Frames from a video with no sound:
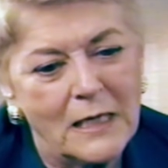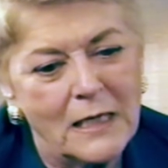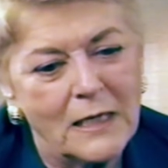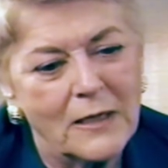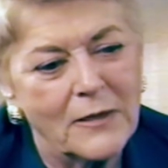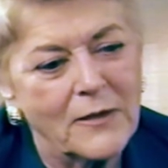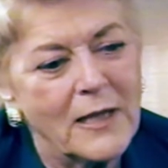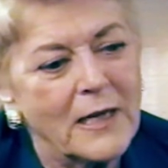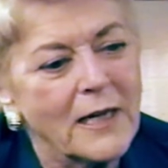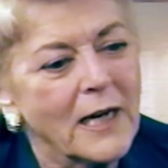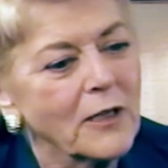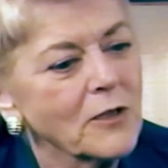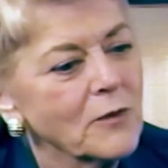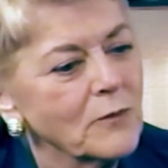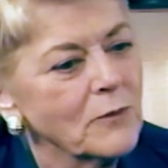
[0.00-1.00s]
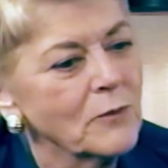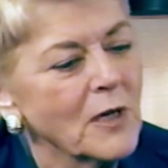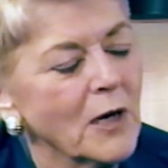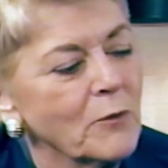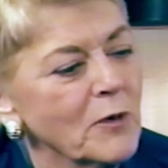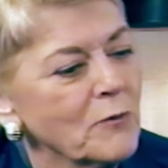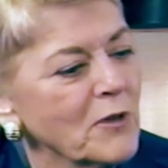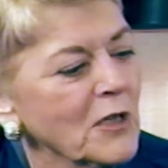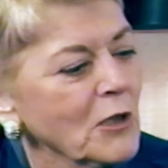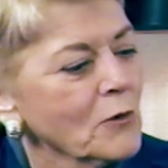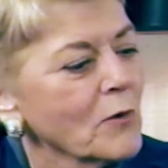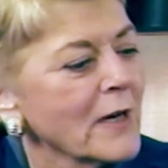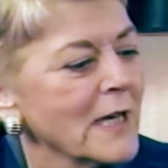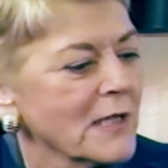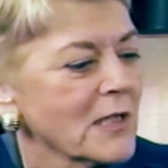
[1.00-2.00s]
uh, that I could I would
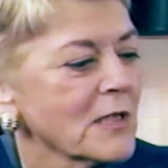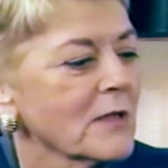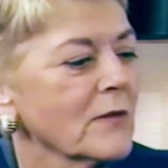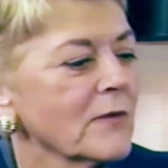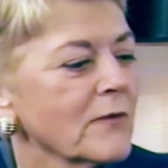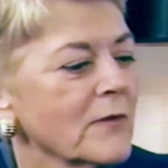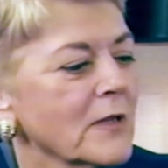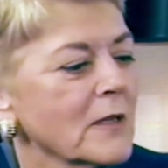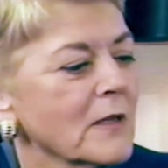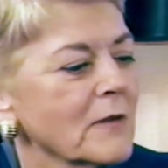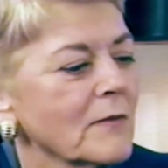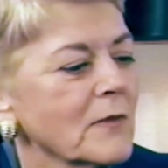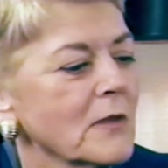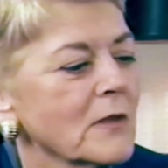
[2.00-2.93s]
request of uh,